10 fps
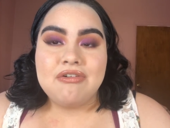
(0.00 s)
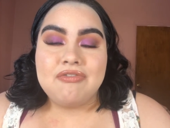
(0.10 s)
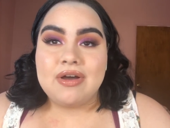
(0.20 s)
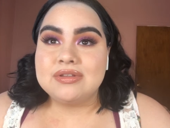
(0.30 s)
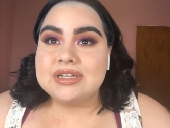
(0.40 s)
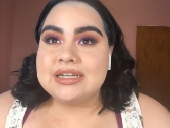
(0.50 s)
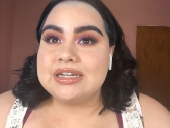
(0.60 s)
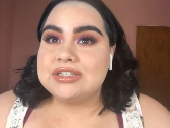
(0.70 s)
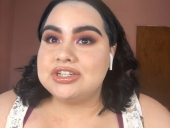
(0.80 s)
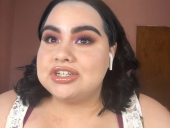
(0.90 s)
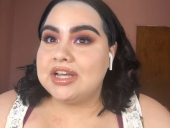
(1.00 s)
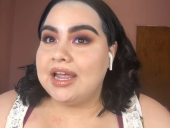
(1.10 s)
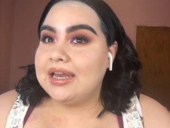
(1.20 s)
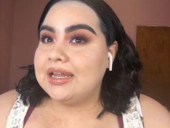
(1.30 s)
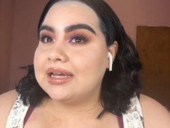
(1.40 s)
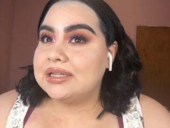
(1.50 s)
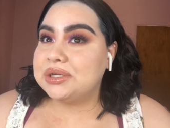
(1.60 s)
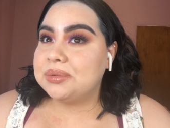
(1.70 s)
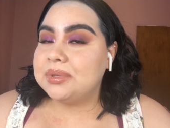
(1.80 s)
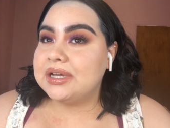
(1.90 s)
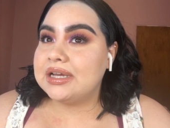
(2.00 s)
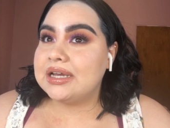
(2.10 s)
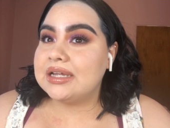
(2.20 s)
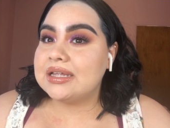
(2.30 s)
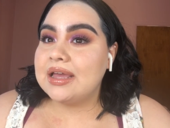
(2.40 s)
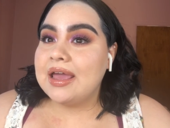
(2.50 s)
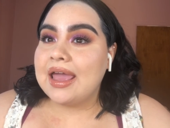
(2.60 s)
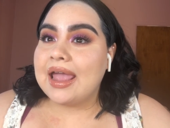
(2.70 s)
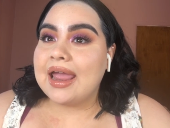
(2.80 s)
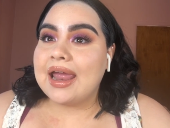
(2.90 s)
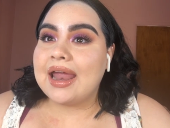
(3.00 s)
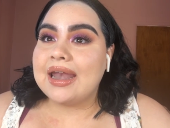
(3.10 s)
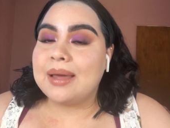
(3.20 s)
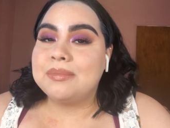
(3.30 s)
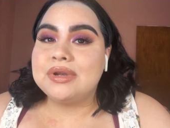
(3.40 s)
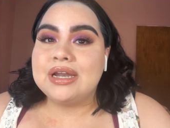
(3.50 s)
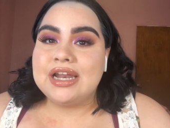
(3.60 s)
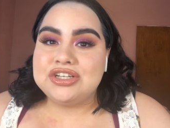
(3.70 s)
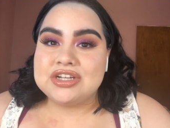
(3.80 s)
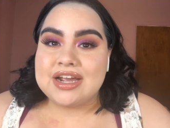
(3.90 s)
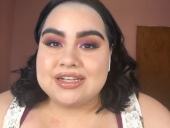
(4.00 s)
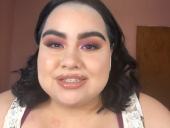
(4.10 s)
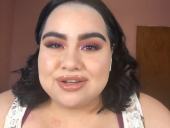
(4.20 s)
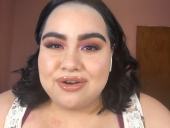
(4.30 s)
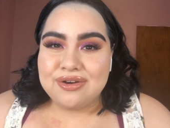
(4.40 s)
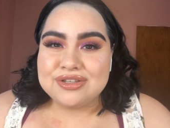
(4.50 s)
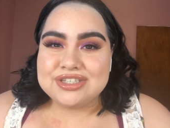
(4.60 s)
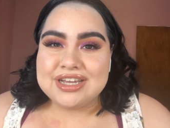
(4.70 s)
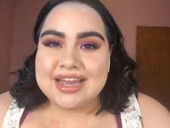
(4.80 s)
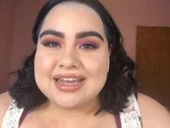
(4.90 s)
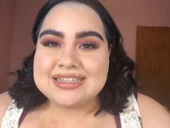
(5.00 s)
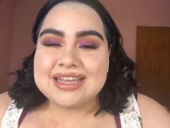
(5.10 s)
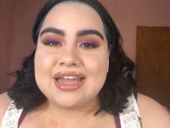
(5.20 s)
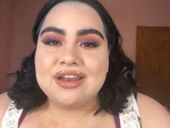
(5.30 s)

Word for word: found it entertaining a little bit and i'm gonna let you guys go so you guys can